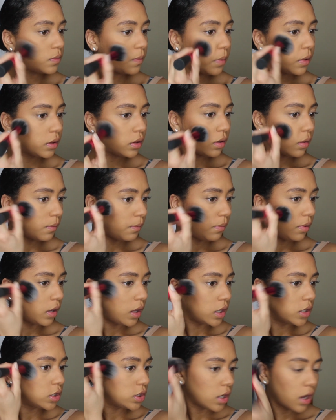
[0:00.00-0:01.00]
put the
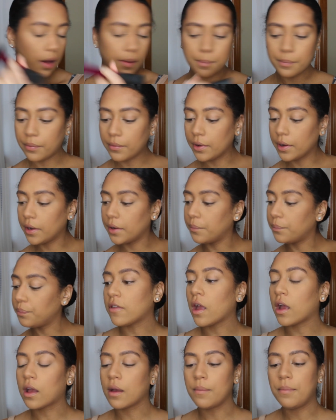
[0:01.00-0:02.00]
blush upward.
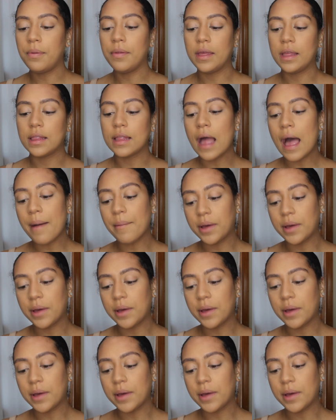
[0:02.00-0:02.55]
After I complete that,